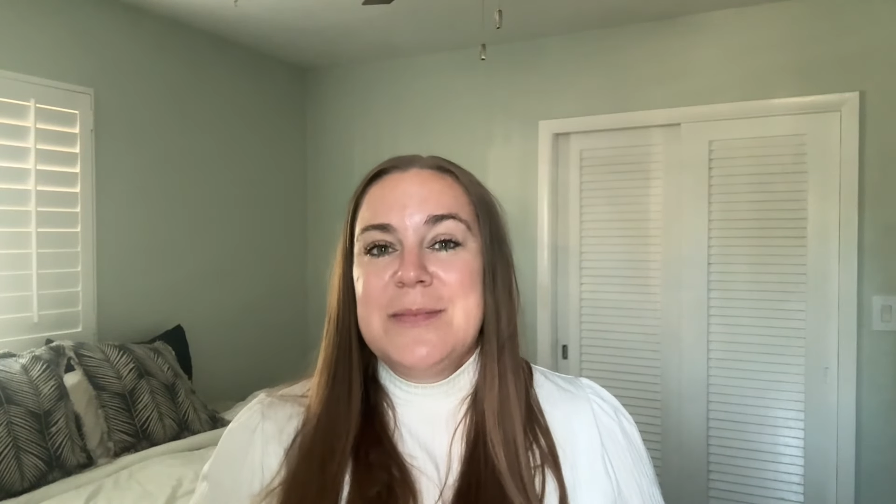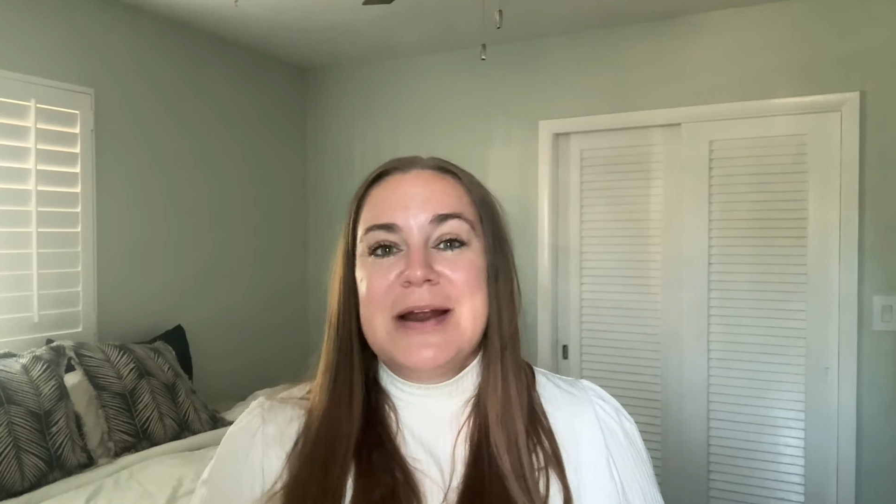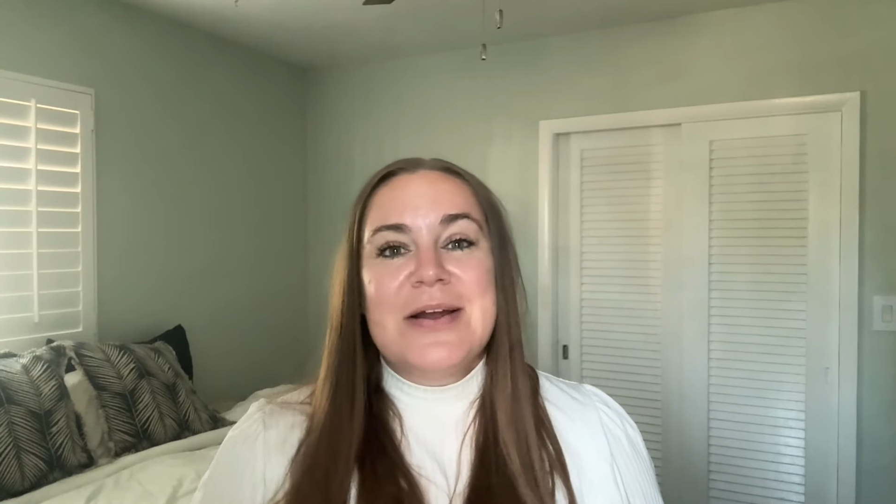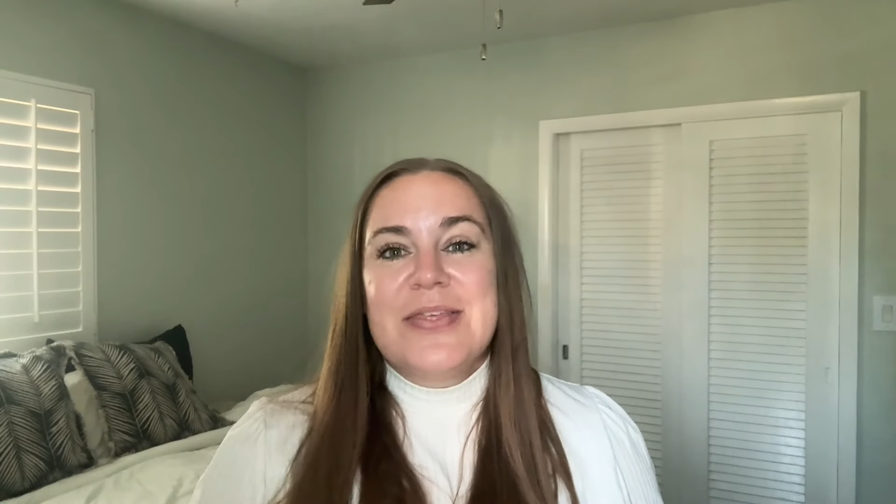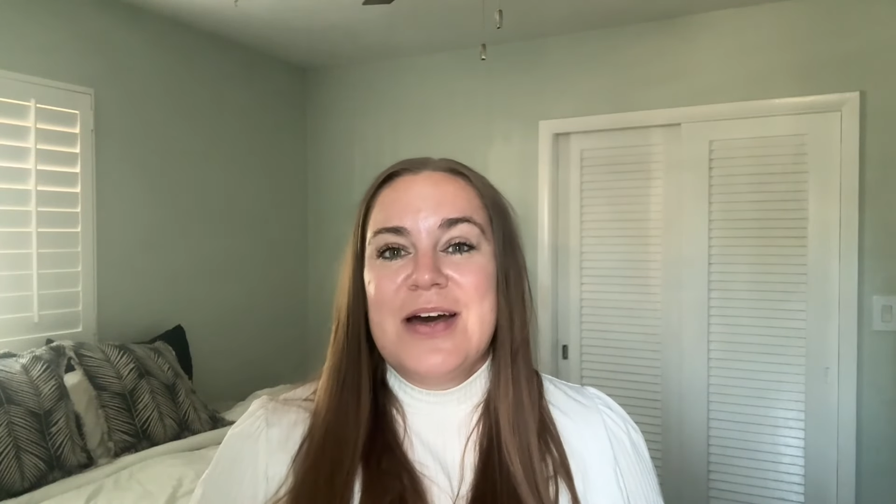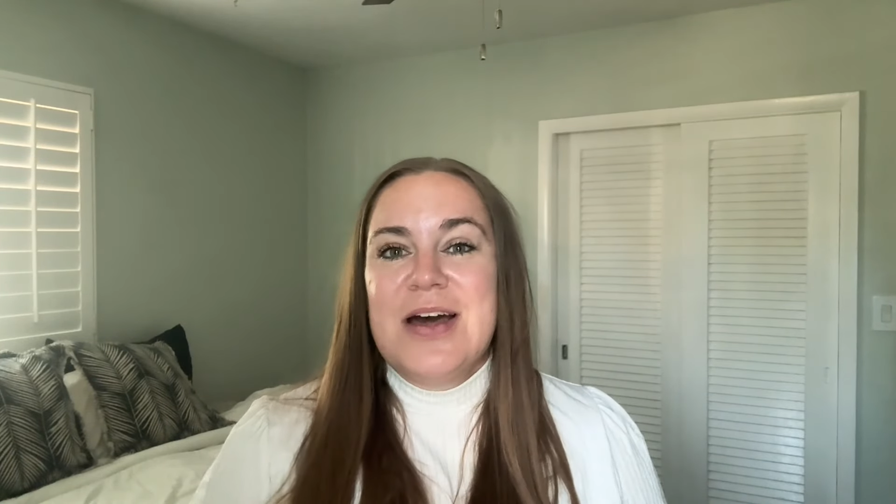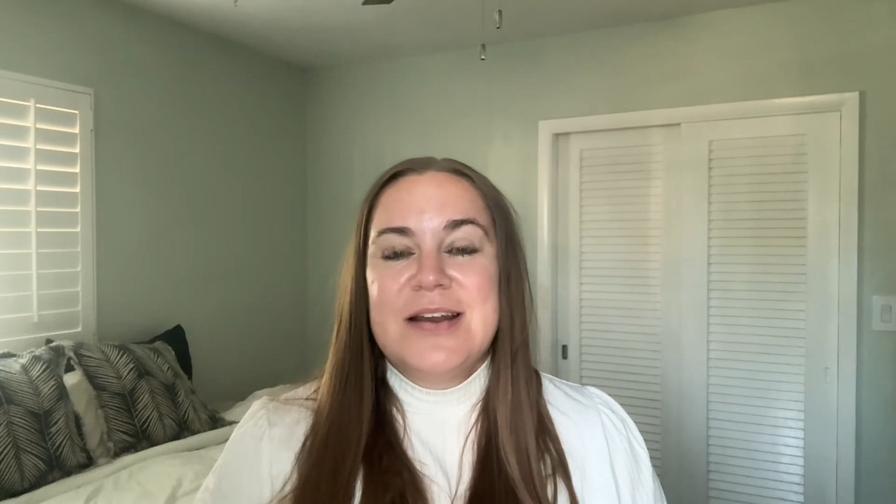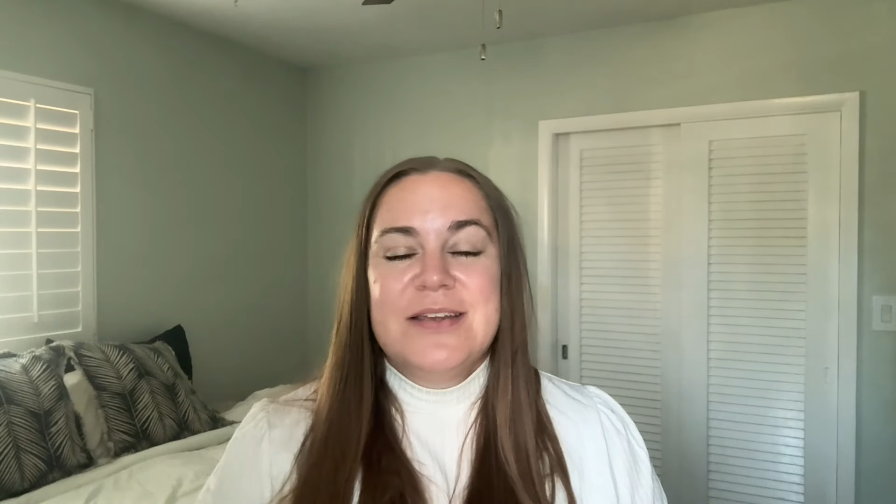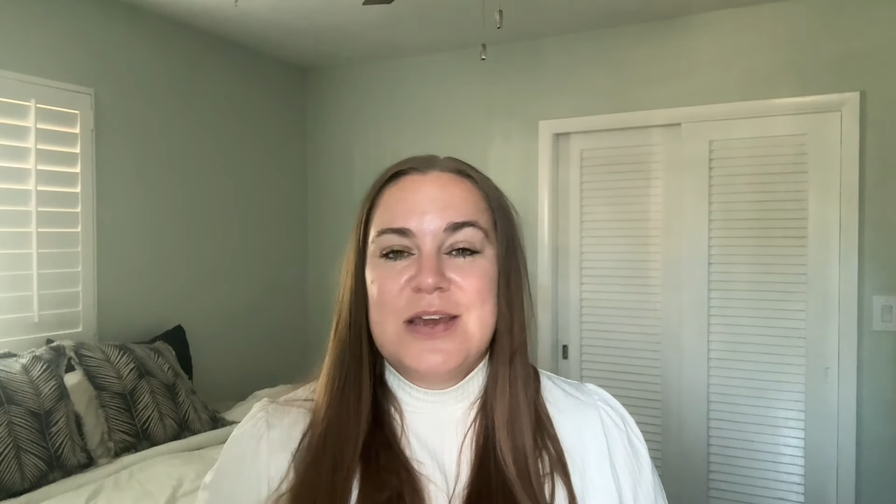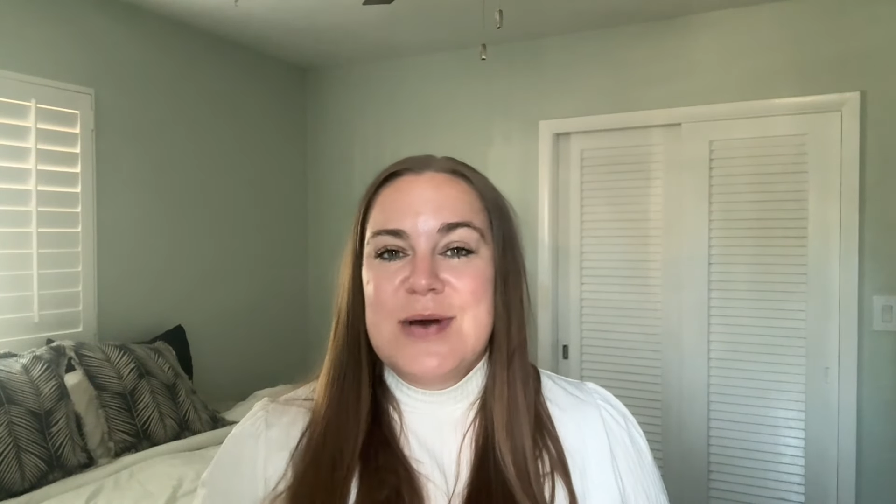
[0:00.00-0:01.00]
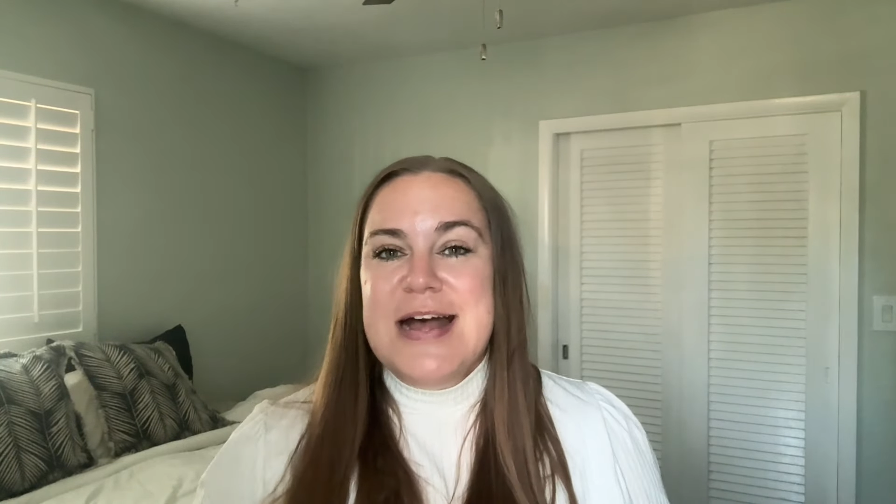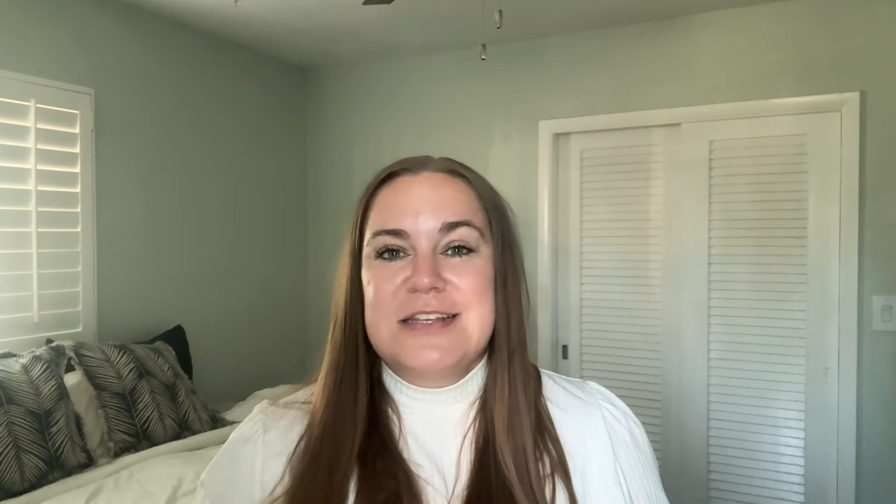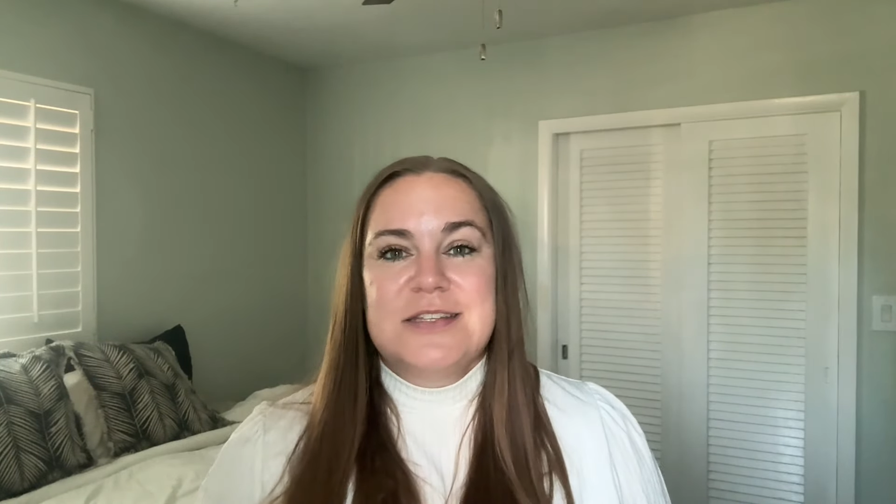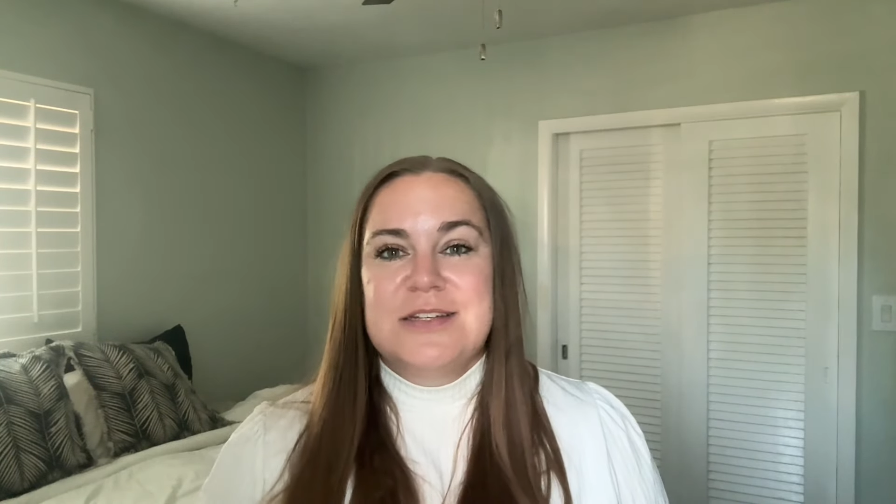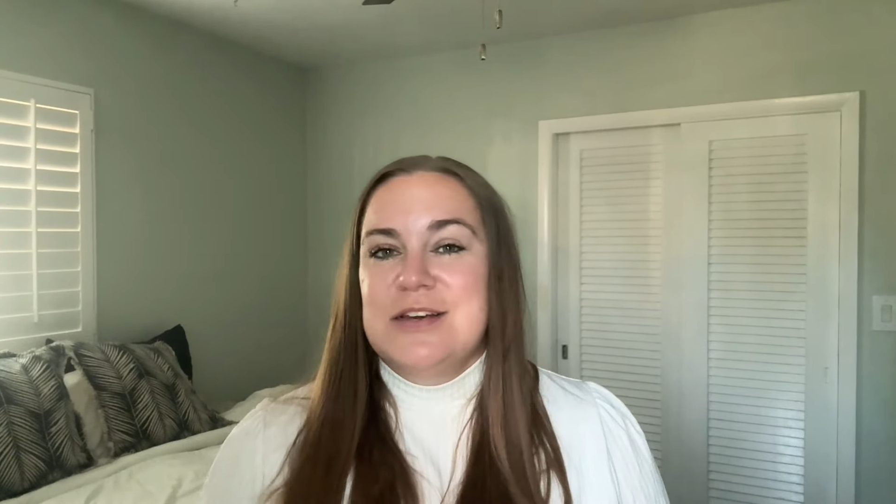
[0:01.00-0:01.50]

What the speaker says: Marathon, Key West,